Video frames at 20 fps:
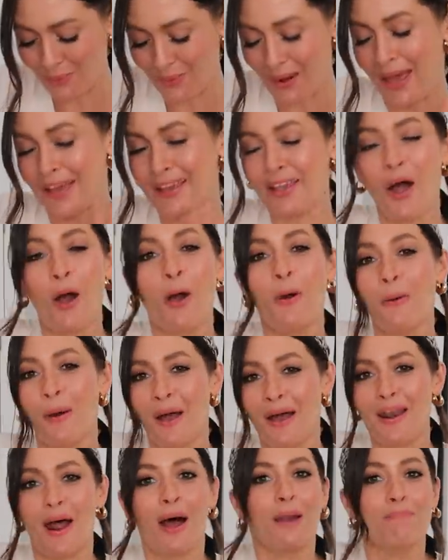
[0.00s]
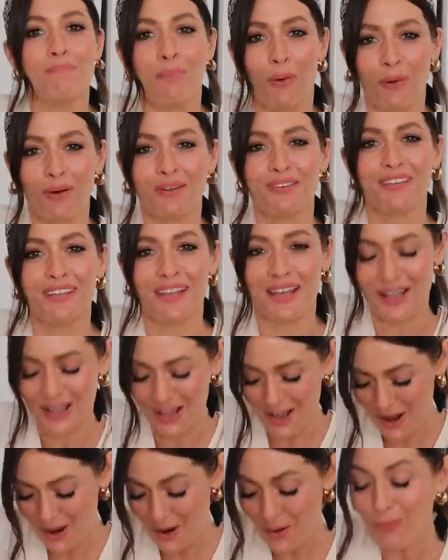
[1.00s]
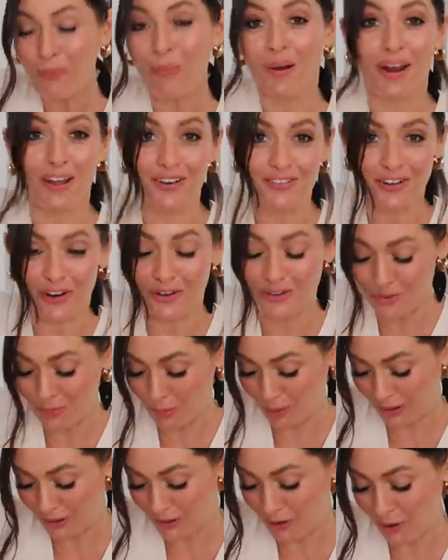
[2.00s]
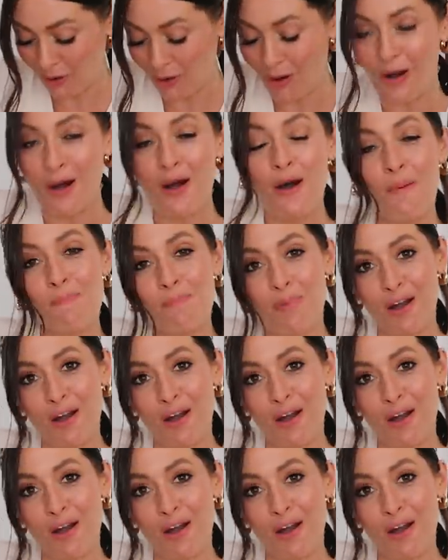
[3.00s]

like, and unbox it when I show you what I got.